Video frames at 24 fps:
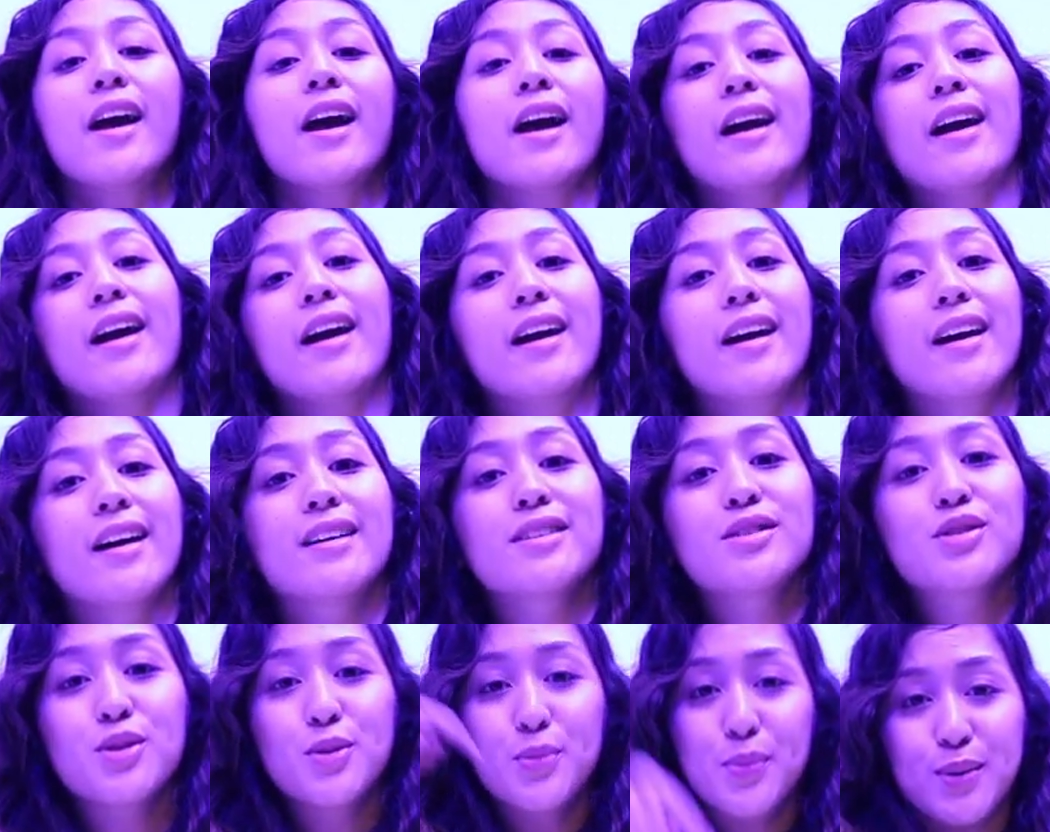and
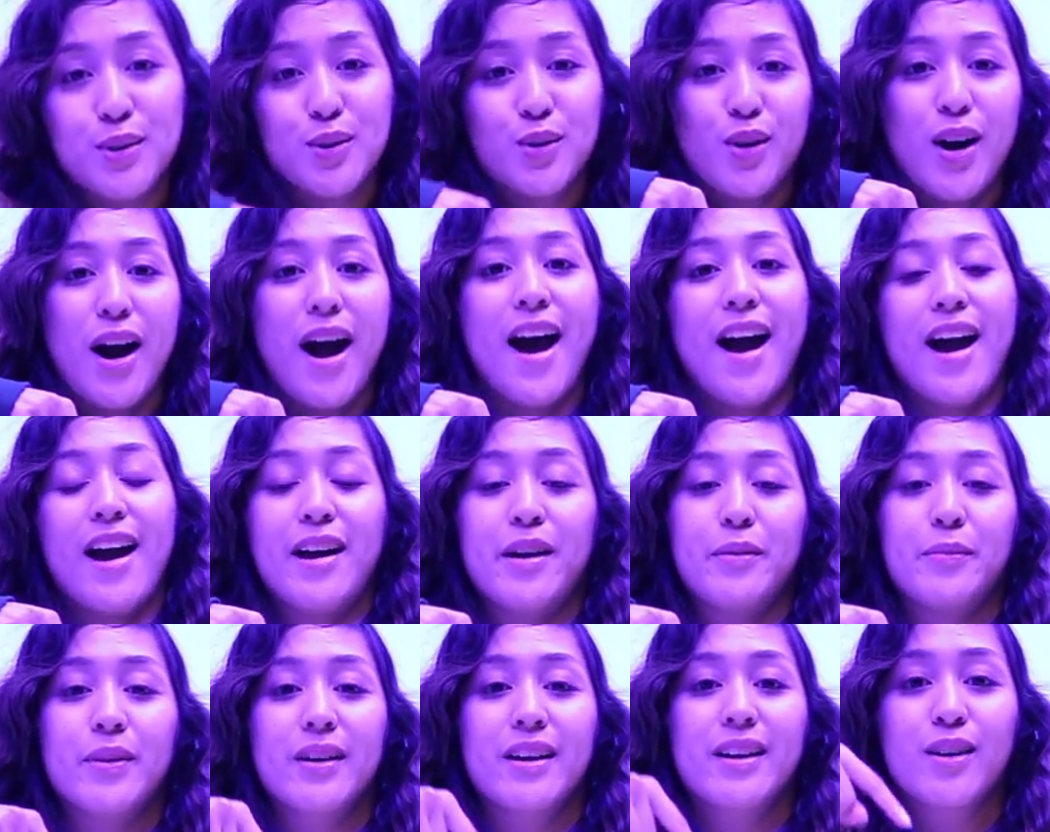subscribe
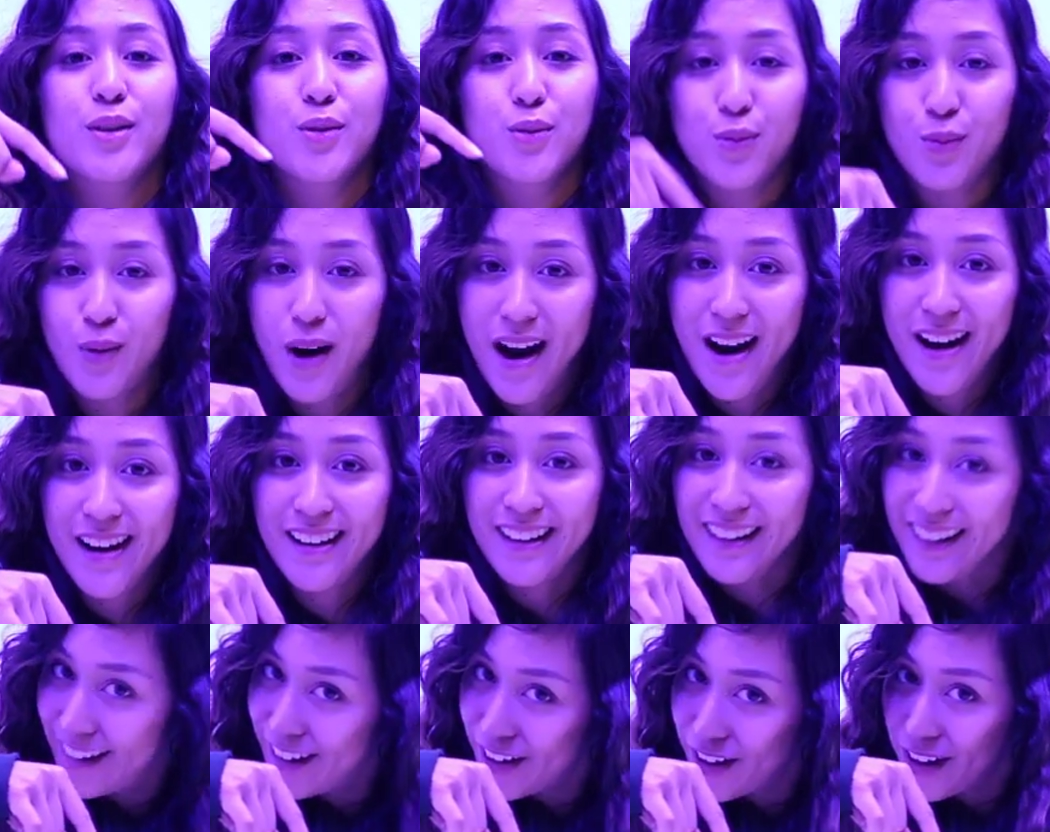right
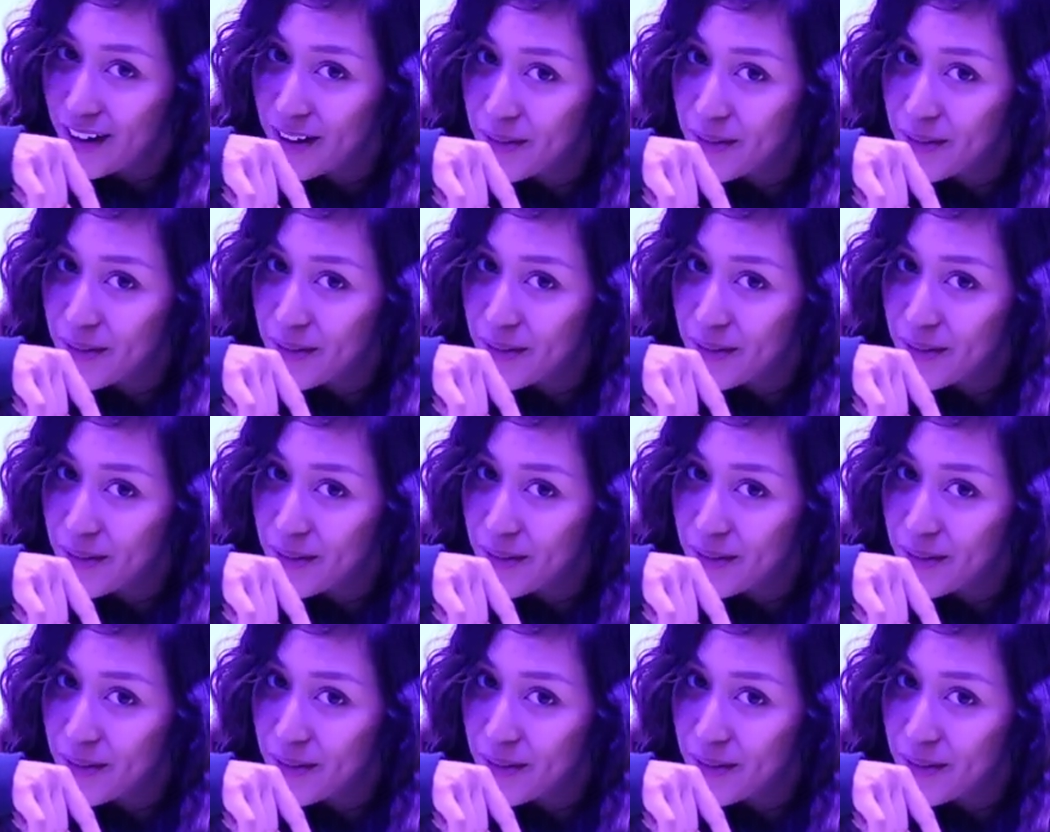here.